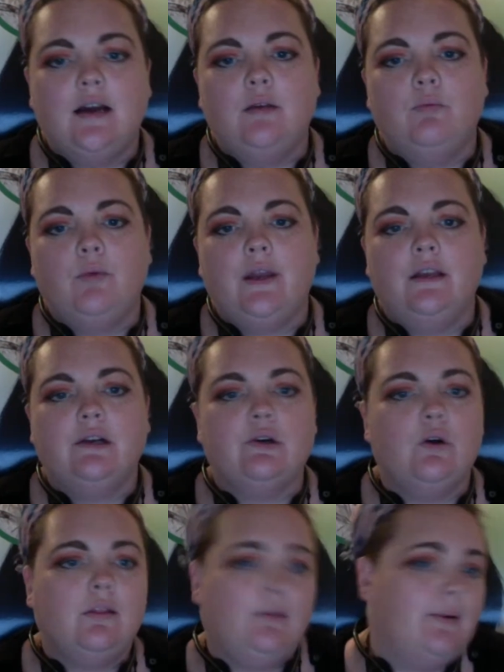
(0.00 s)
We're here
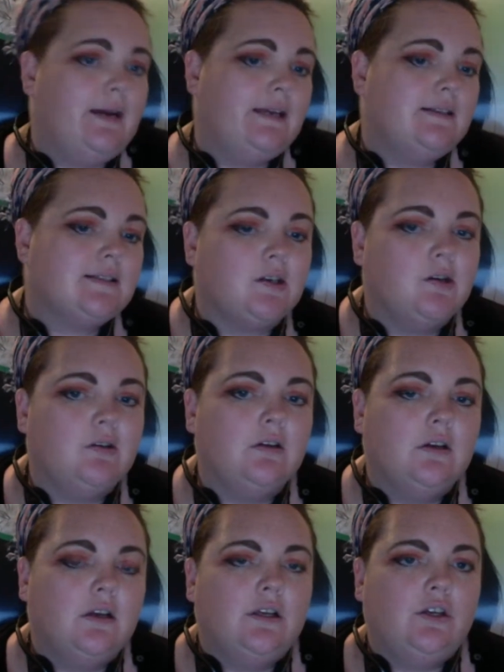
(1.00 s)
all the way. So,
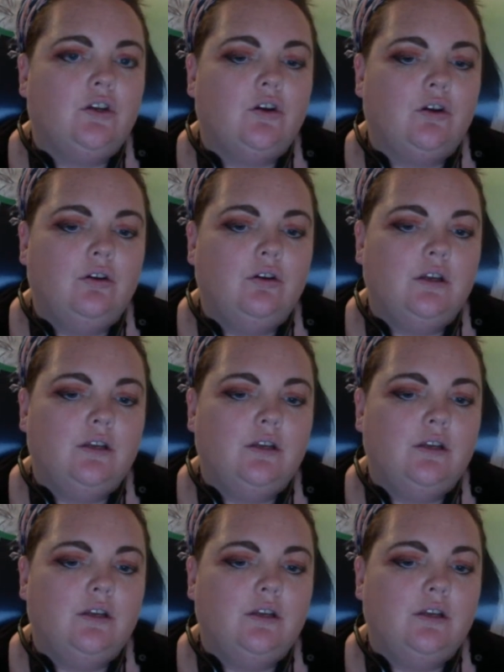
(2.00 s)
you know,